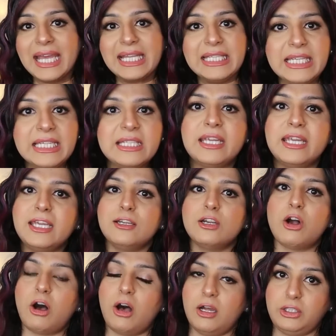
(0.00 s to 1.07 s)

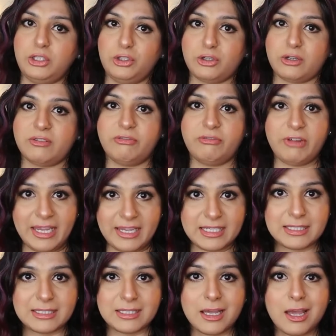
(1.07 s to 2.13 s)
anything on your
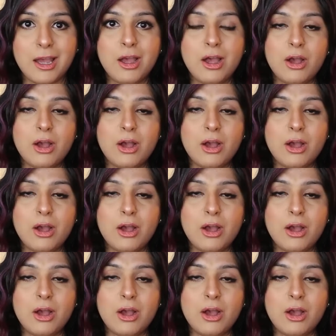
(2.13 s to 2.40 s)
face,